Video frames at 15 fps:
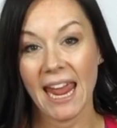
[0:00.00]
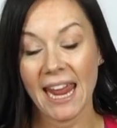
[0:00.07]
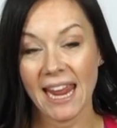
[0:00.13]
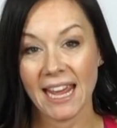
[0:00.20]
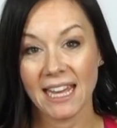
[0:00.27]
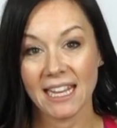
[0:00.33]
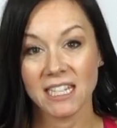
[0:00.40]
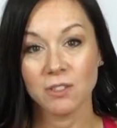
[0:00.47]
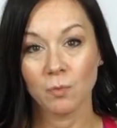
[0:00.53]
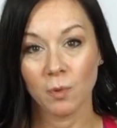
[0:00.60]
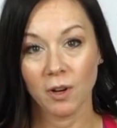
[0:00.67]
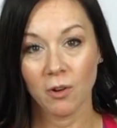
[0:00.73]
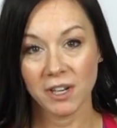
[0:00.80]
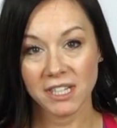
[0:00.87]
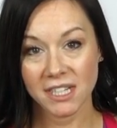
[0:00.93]
And
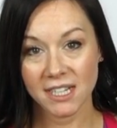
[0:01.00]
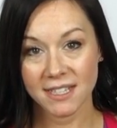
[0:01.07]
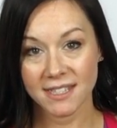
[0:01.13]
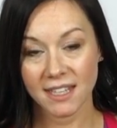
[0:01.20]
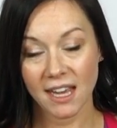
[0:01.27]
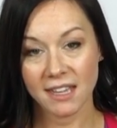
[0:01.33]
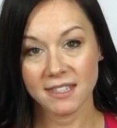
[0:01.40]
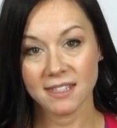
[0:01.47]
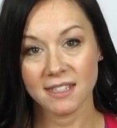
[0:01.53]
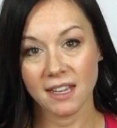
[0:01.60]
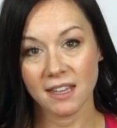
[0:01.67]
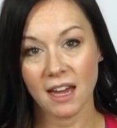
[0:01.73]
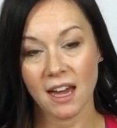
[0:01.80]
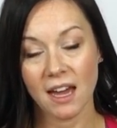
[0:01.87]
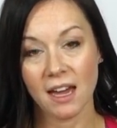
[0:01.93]
we're going to discuss
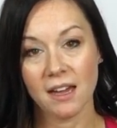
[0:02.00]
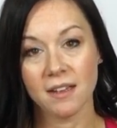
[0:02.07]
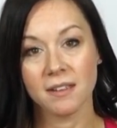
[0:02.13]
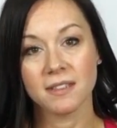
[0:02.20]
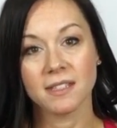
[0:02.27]
uh,